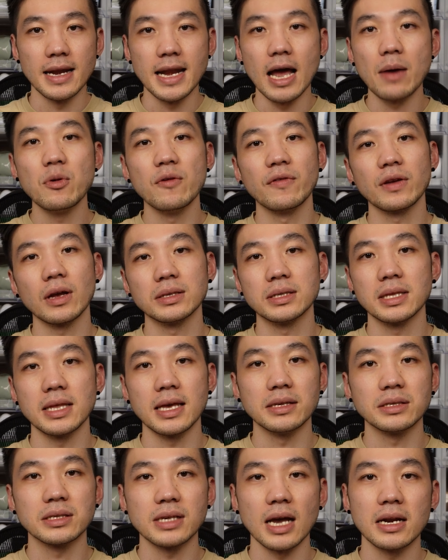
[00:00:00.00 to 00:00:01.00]
And now moving on to
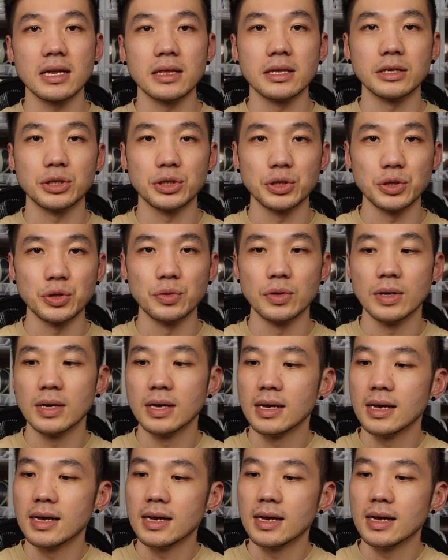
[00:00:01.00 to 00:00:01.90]
the inside of the shoe.